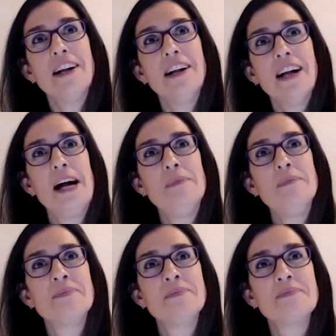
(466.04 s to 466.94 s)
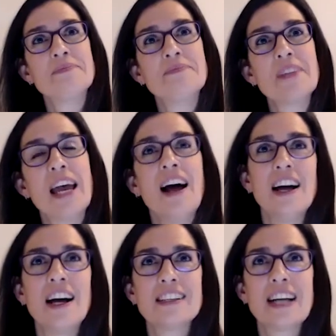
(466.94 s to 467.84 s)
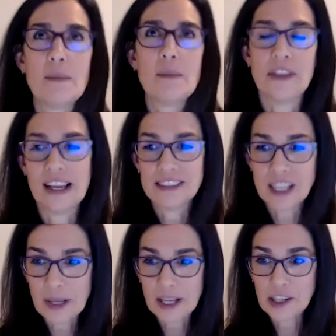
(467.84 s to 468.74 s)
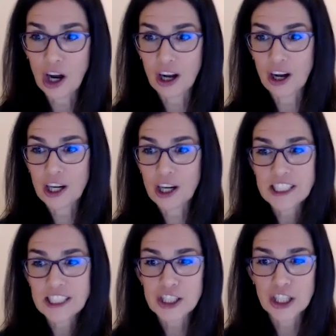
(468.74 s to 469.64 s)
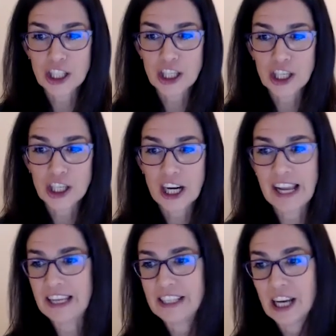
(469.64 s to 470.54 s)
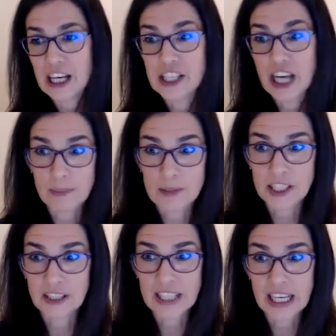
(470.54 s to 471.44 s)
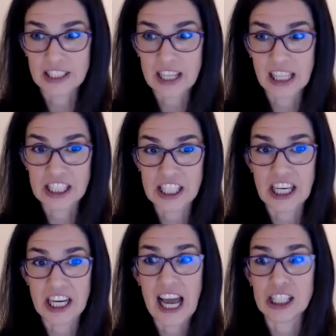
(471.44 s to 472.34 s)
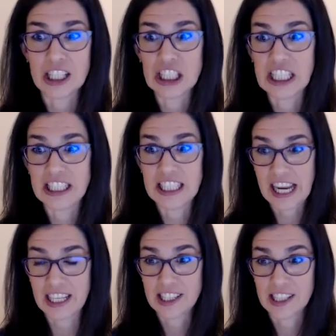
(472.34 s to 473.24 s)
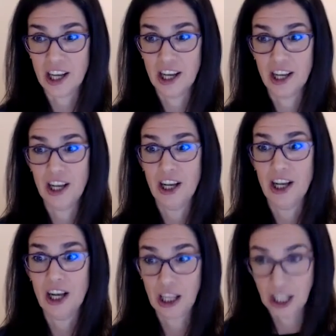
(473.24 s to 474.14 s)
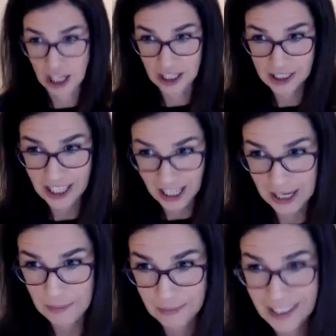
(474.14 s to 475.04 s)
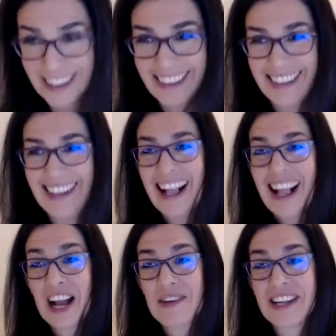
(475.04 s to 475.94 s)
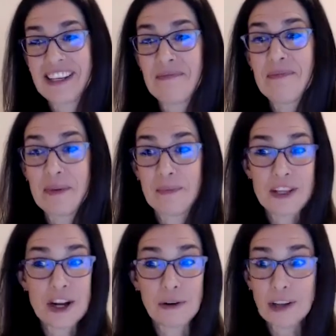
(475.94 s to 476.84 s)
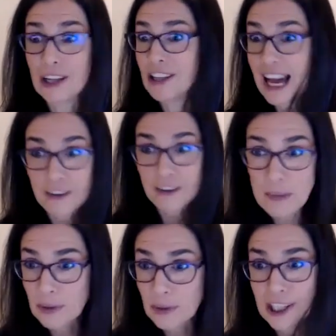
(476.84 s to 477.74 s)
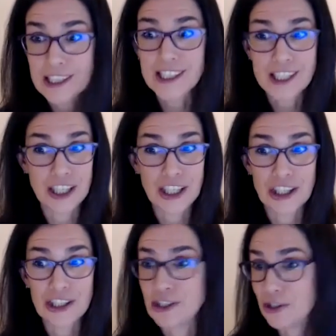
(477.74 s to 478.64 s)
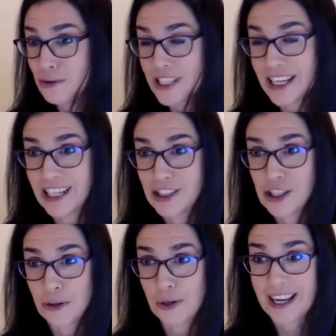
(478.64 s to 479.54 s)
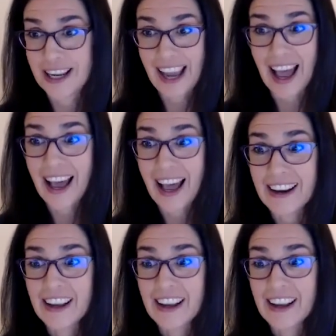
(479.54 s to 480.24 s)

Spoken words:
a couple things. I mean, architecture and adoption of technology actually takes a long time. I mean, a lot of people are still using 2D CAD,